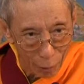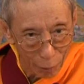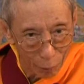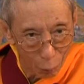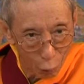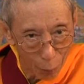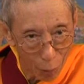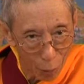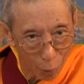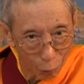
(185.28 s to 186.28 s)
and more
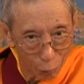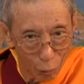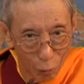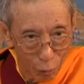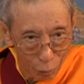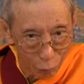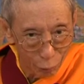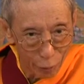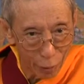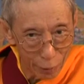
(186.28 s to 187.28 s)
powerful
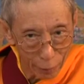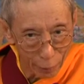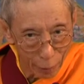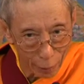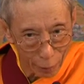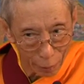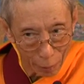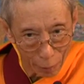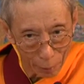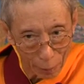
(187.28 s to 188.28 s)
to create negative
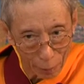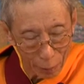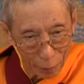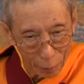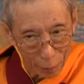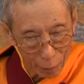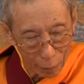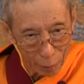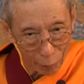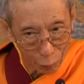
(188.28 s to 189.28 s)
karma,
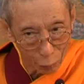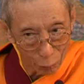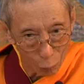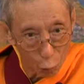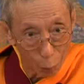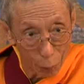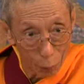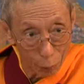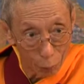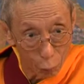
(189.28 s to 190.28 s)
negative action, more
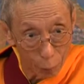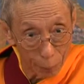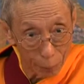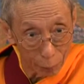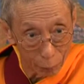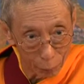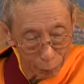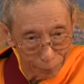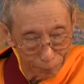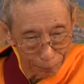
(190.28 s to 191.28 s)
powerful, remember,
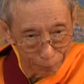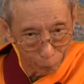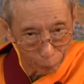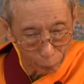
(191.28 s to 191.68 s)
you know.